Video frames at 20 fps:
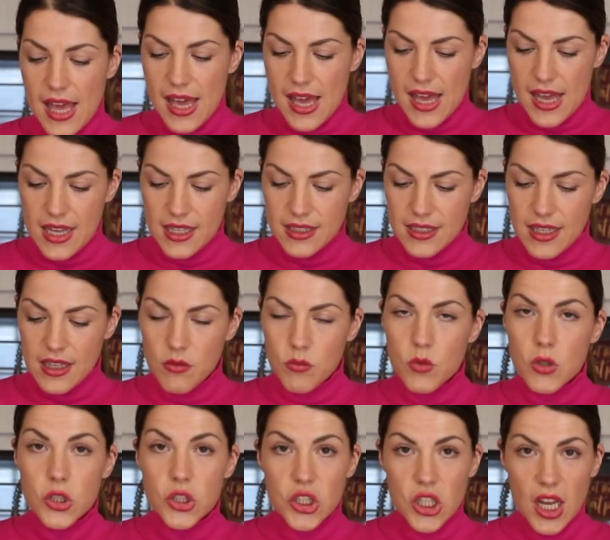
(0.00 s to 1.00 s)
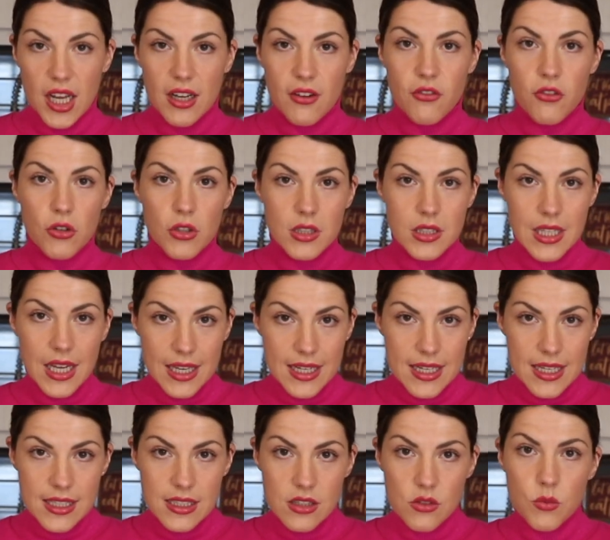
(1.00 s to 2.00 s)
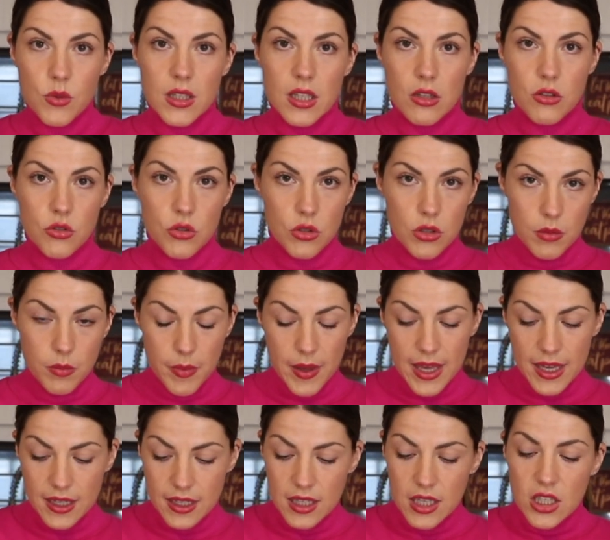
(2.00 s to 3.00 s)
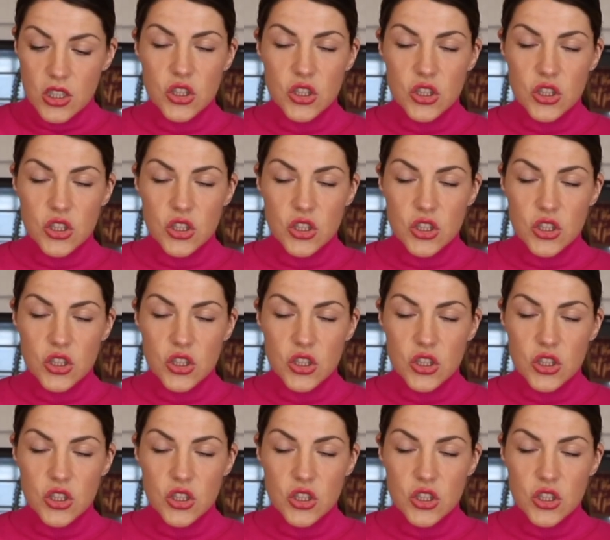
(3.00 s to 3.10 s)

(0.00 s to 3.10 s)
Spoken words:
and then we'll check for doneness with a toothpick.